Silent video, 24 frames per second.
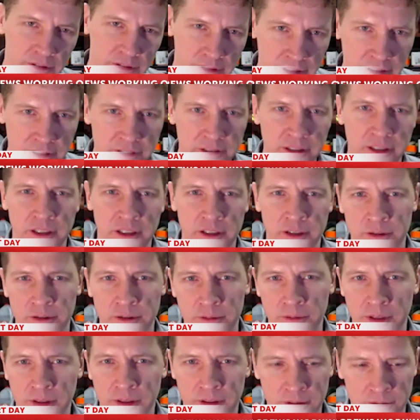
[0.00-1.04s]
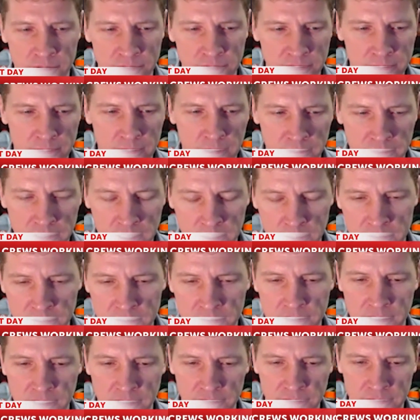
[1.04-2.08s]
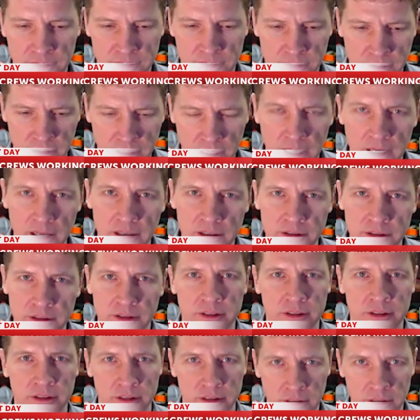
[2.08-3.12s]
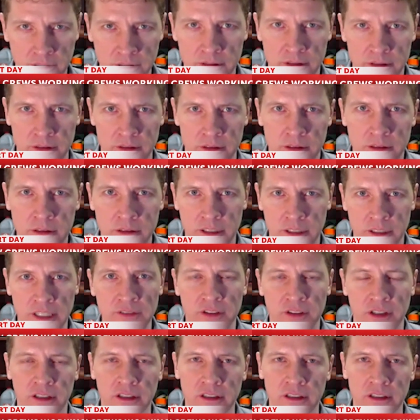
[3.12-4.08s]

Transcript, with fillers: continue with those 12 hour shifts as the, the event